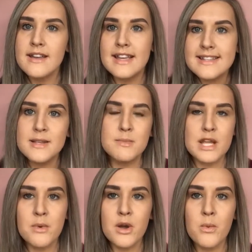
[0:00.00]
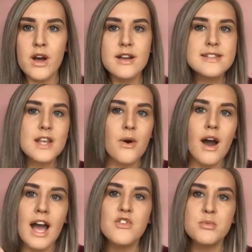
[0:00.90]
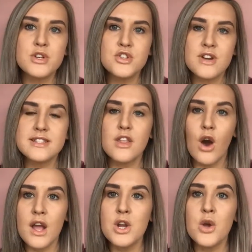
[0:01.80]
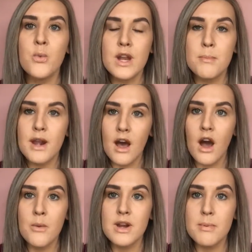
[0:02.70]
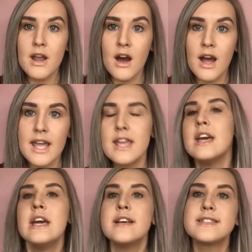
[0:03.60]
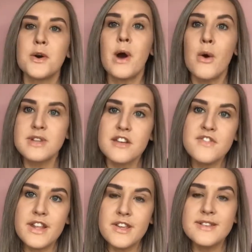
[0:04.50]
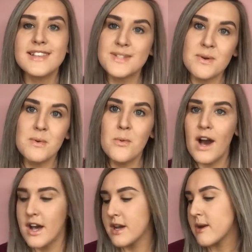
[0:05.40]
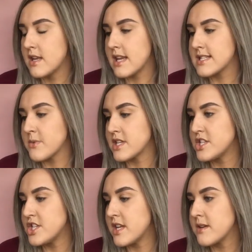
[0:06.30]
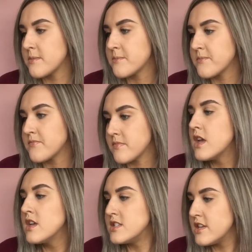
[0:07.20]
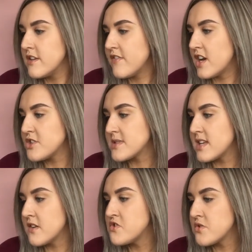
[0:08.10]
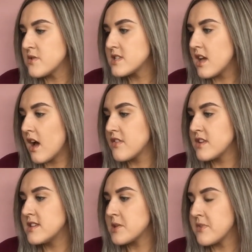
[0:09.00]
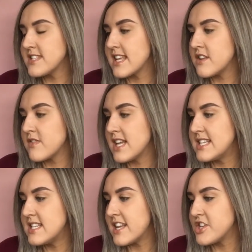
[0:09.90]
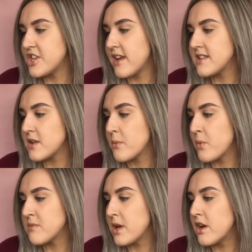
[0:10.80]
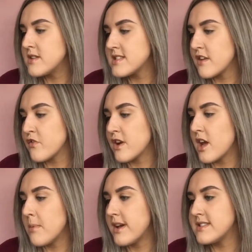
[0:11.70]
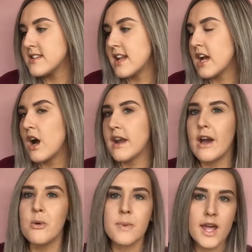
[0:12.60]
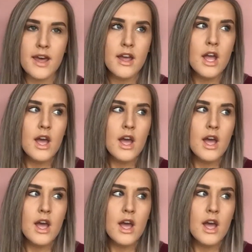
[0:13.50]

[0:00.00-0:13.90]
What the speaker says: it, it simply won't work. So I have a moisturiser that I know I will apply, so I will definitely use it so it will work. Next question. Do you find yourself drawn to others with skin related issues? With my own suffering, I personally can't help it.